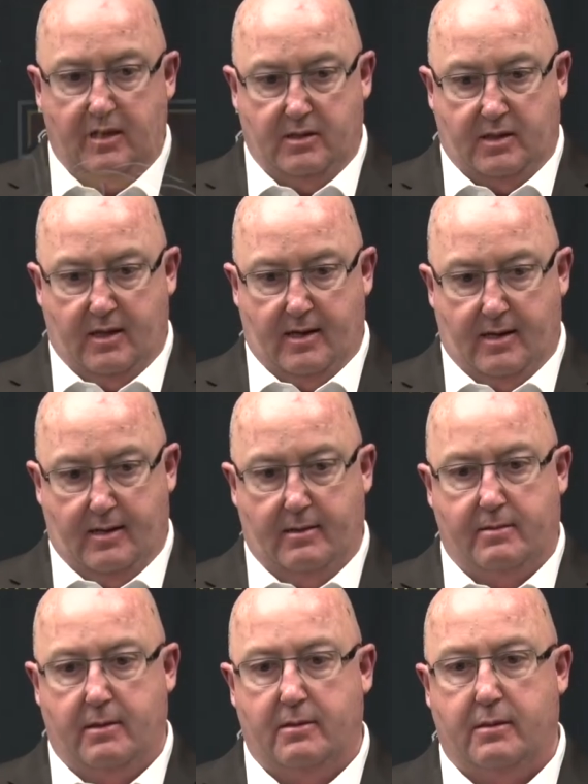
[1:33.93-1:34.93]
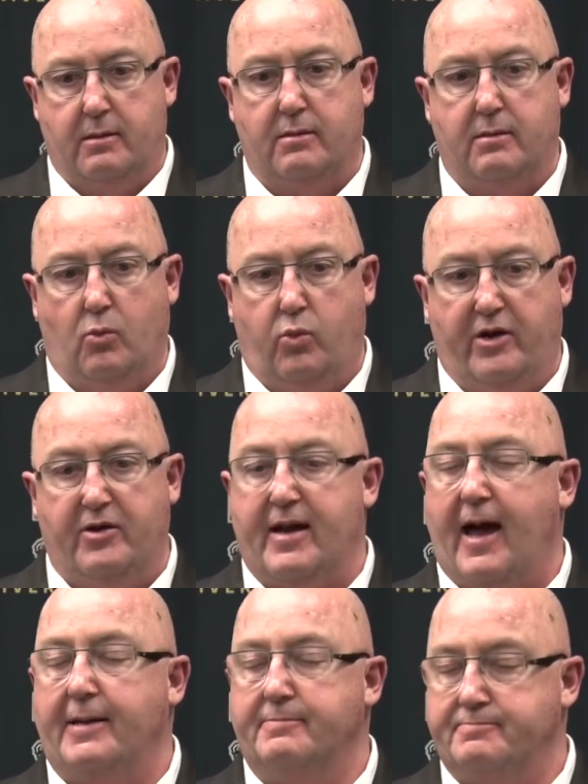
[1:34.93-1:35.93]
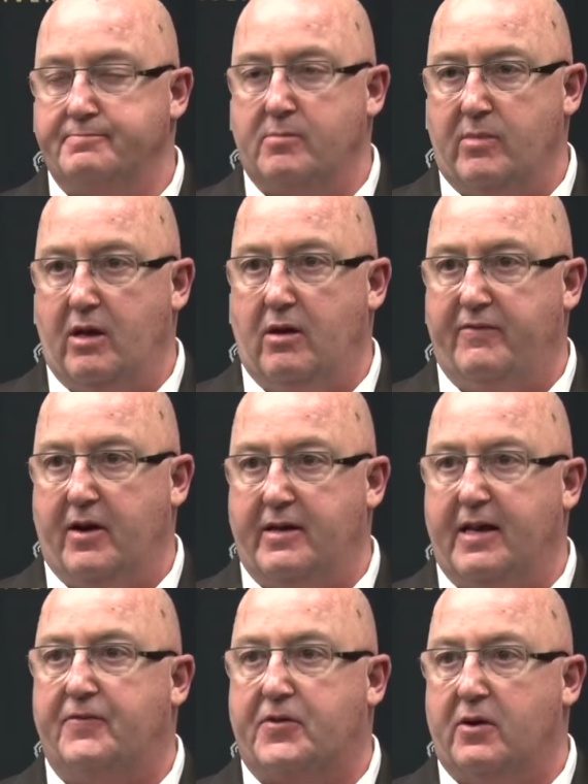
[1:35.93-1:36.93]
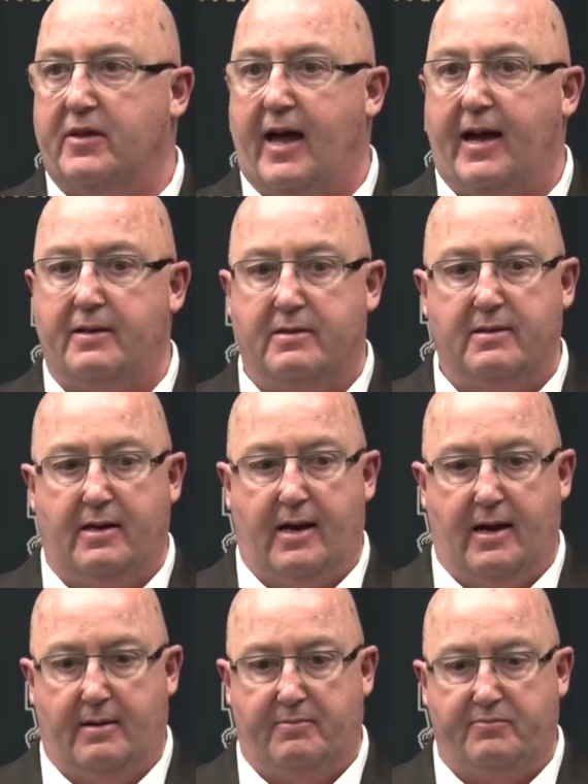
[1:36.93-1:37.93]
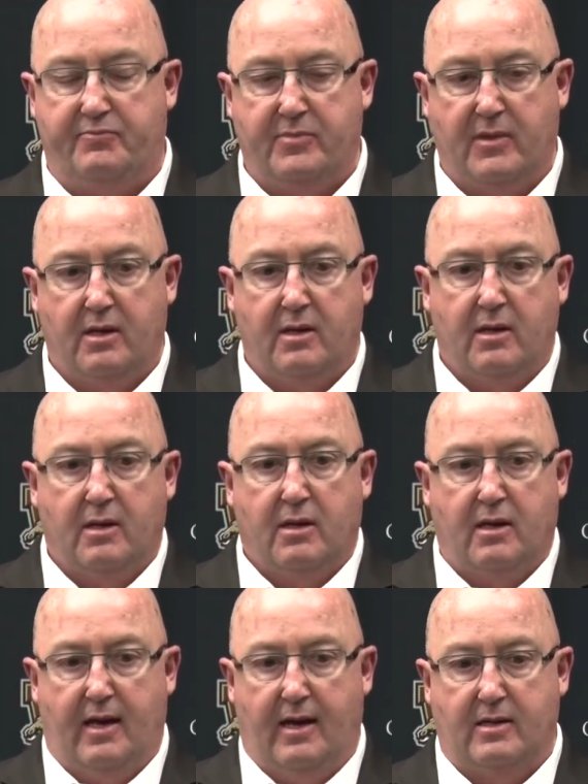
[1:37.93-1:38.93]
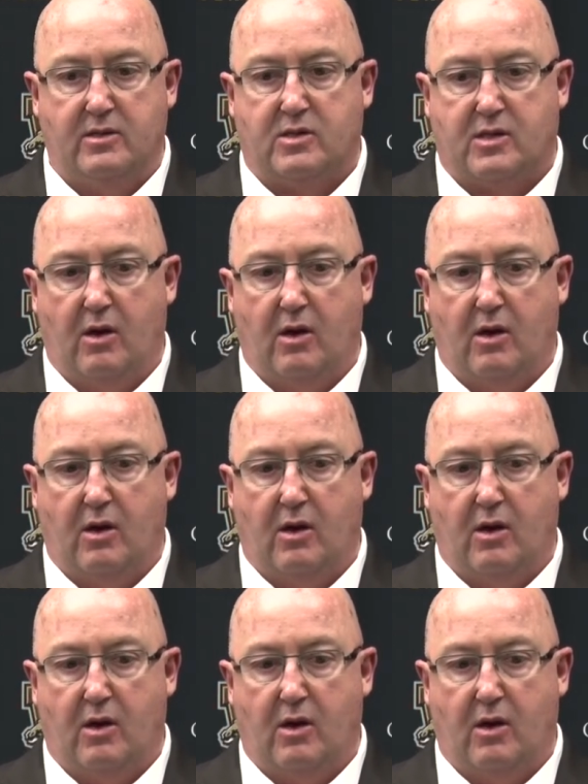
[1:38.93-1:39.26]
it's a weird night, very difficult night, everything